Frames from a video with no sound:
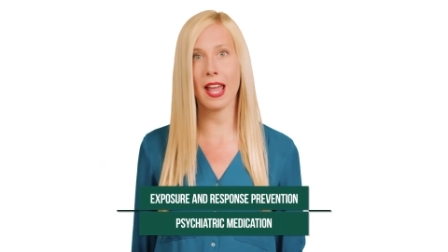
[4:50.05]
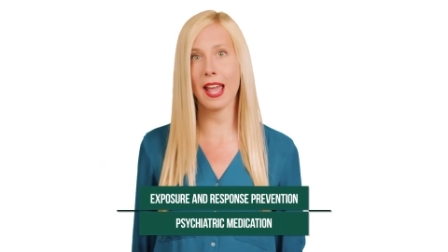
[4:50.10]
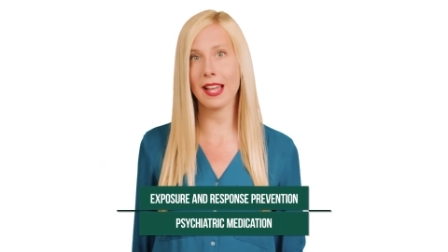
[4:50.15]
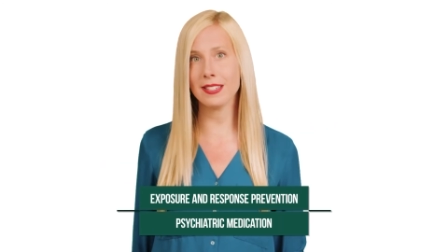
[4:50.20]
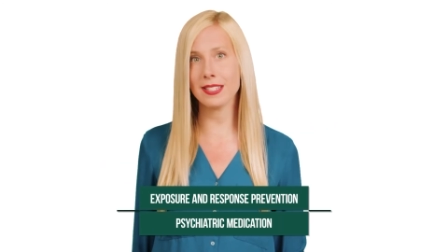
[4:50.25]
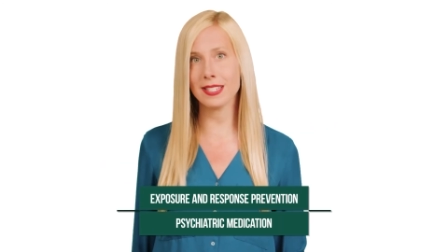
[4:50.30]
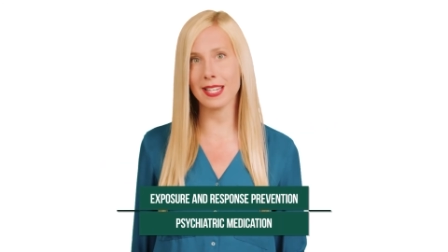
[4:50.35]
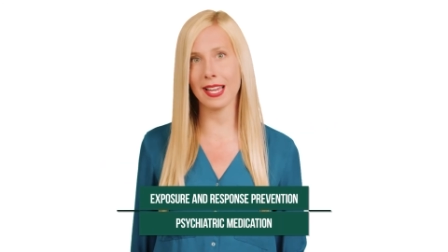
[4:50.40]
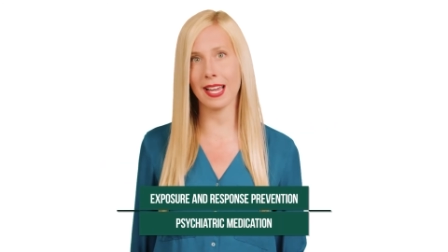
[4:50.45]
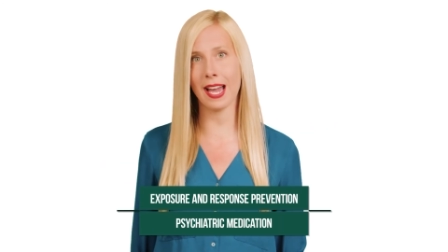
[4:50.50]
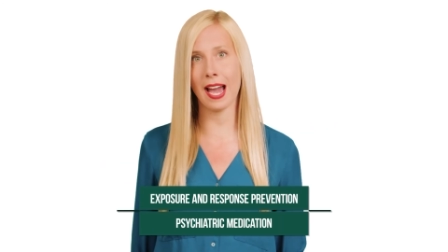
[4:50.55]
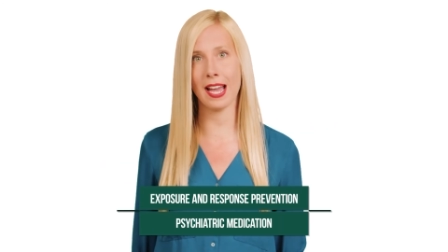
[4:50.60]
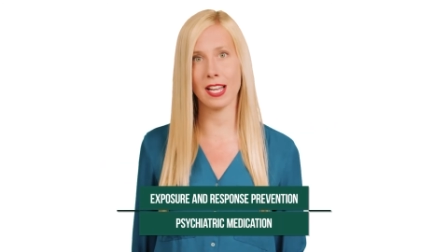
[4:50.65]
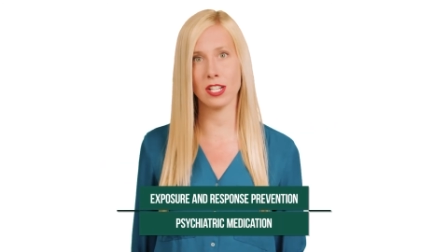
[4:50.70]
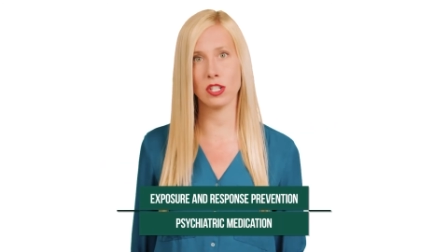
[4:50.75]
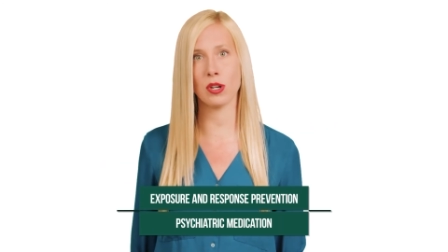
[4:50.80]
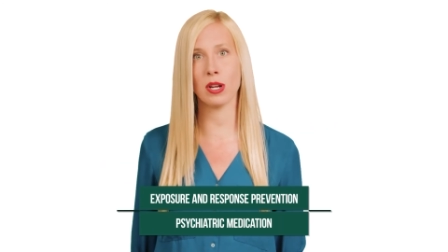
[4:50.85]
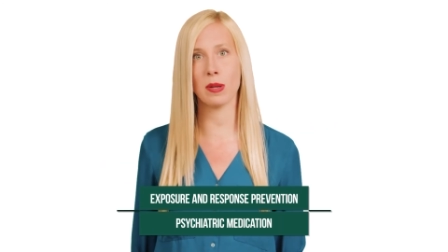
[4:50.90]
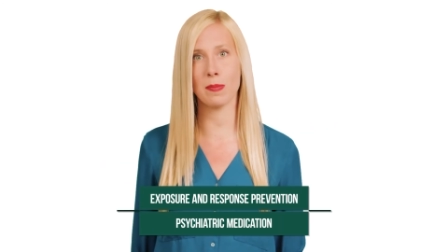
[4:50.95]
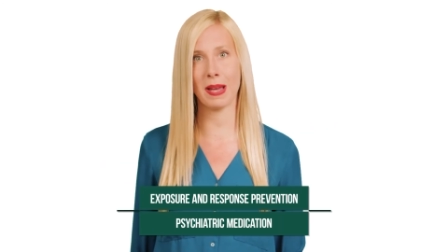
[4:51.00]
and
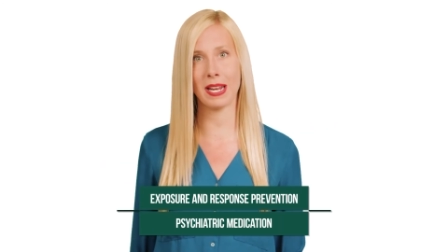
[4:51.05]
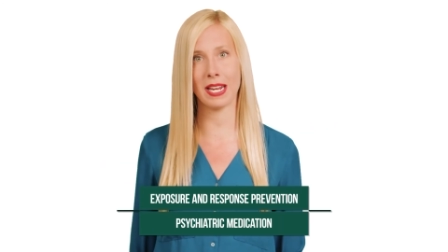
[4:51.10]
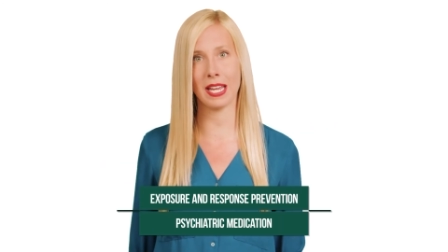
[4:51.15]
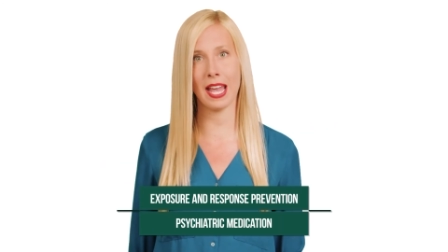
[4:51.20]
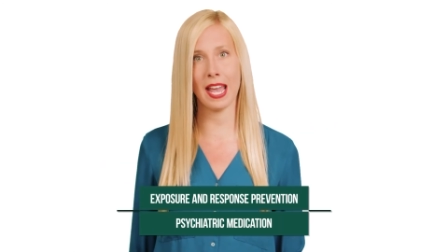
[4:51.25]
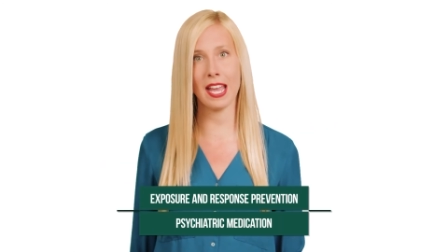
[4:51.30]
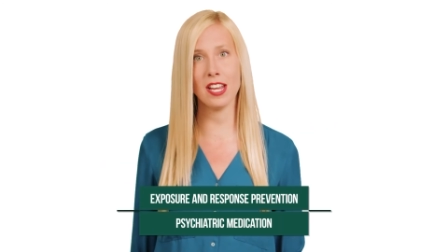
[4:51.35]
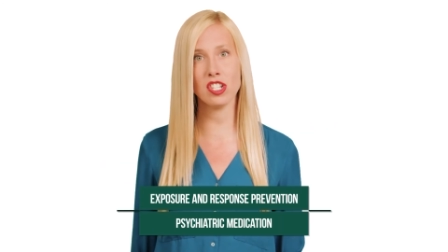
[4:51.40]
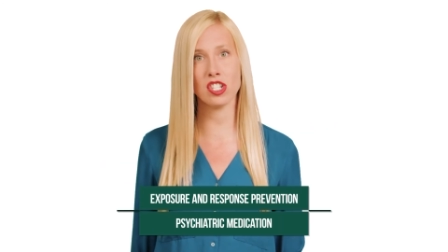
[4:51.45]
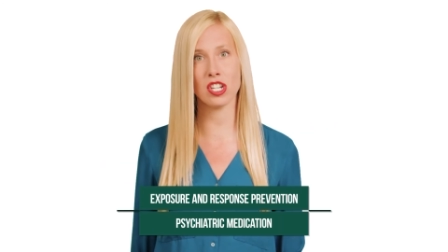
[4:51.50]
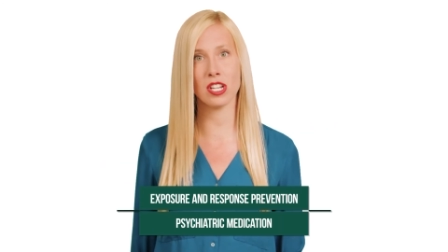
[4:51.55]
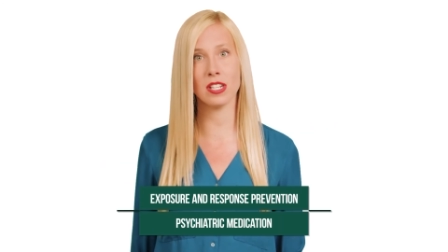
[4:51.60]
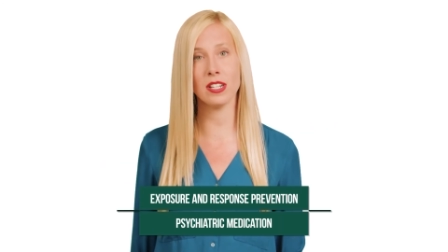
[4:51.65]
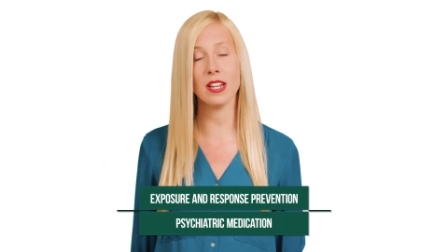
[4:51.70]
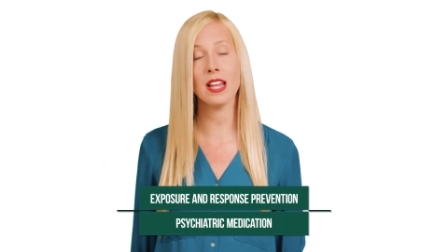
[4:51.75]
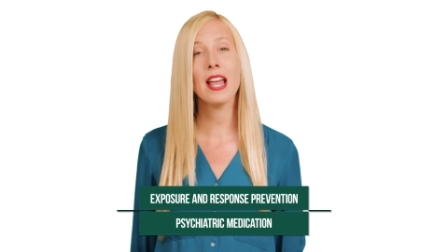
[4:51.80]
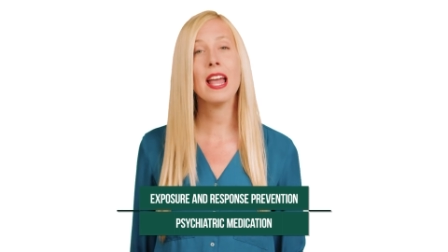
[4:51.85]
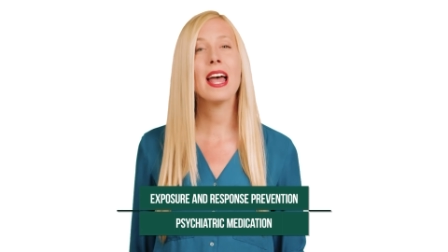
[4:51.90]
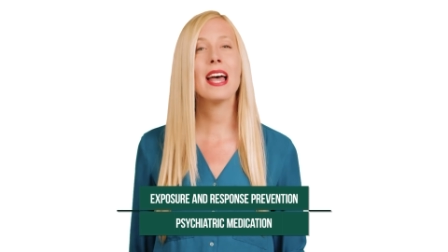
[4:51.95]
psychiatric medication